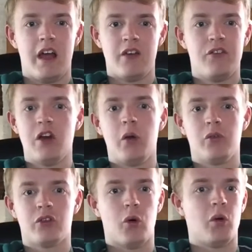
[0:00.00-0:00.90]
if you
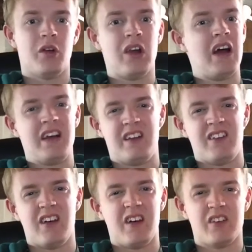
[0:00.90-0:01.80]
don't score, you're likely
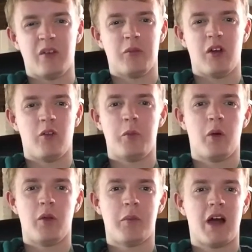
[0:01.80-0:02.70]
to sometimes be
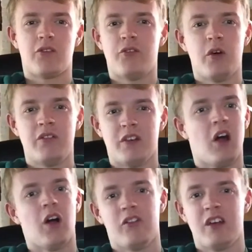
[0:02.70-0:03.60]
on the back foot if you
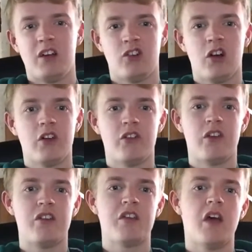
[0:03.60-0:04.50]
can't take your
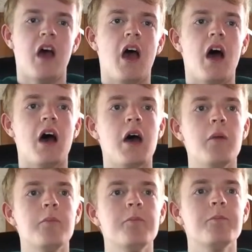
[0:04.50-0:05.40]
chances.
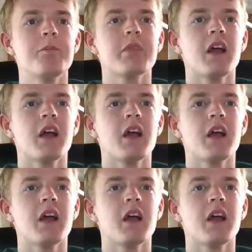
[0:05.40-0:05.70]
And